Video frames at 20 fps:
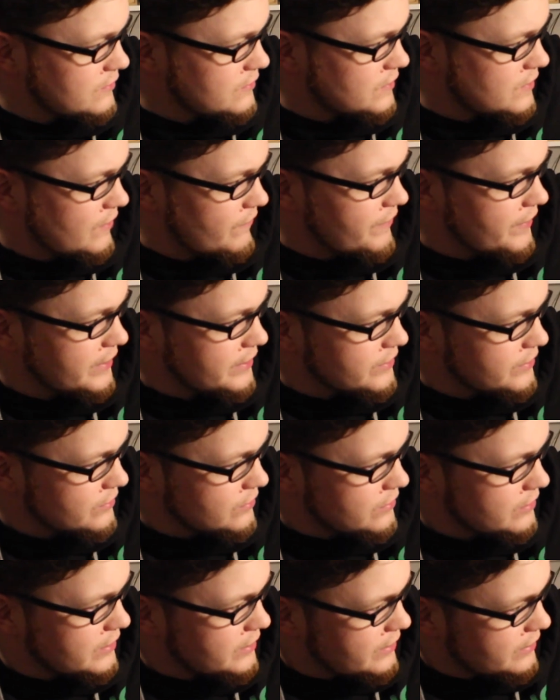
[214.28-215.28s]
something
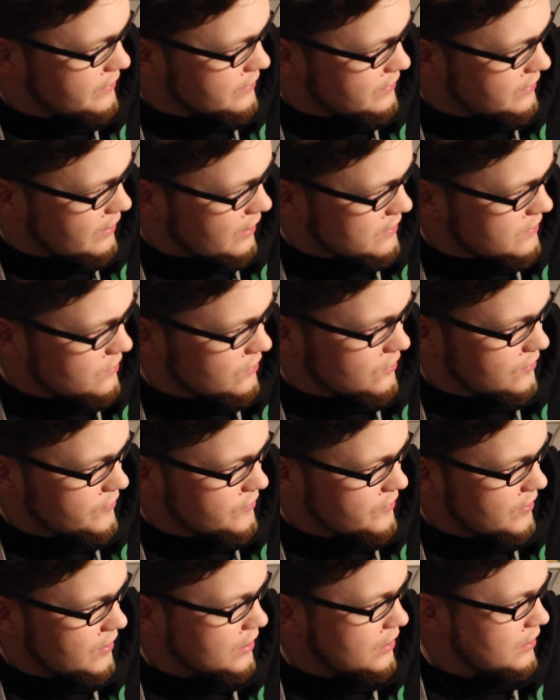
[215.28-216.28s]
to get the dust
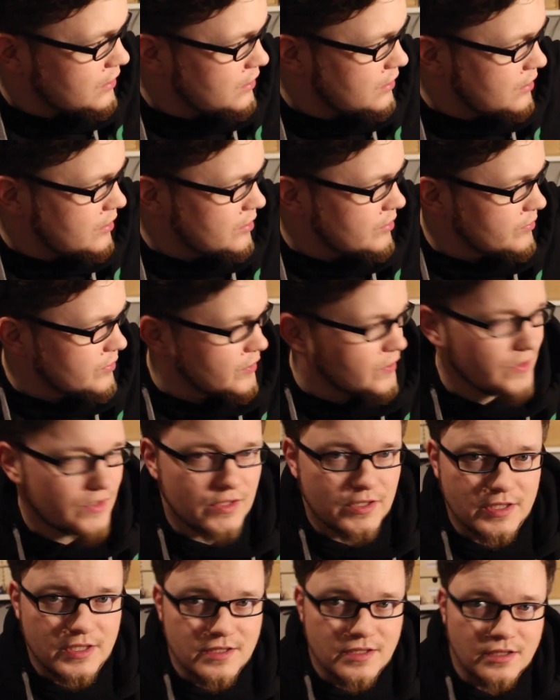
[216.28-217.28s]
off,
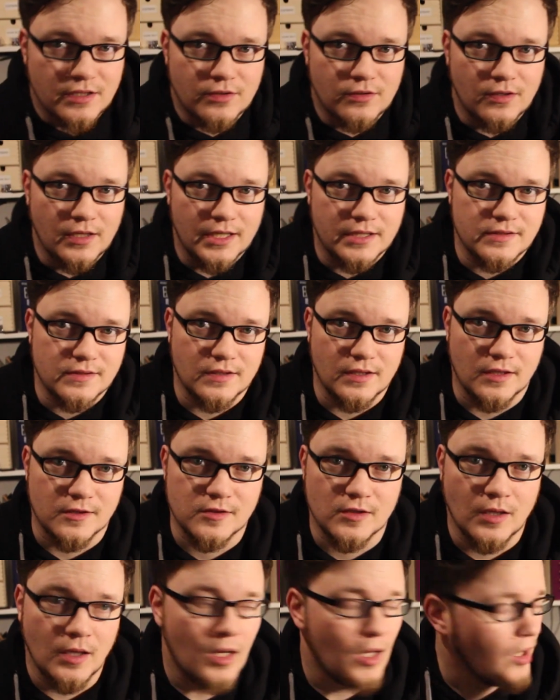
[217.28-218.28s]
because it easily collects
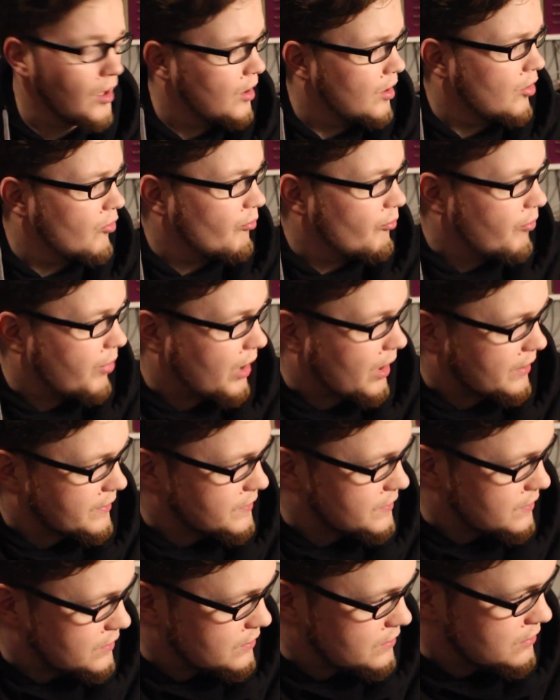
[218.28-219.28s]
dust.
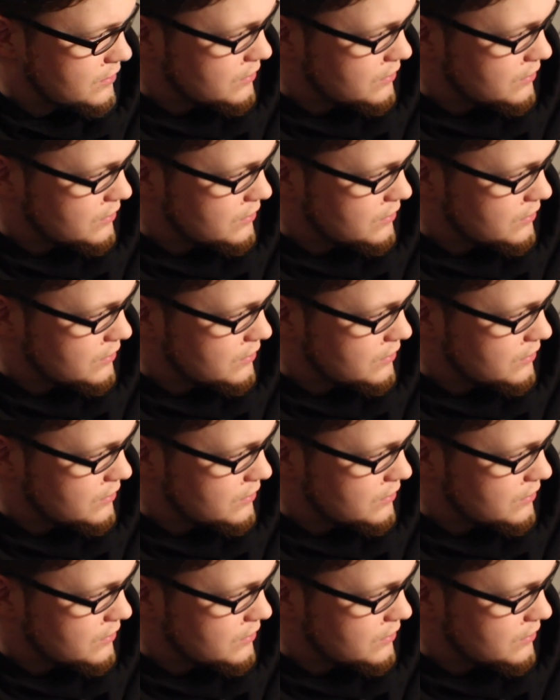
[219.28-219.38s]
But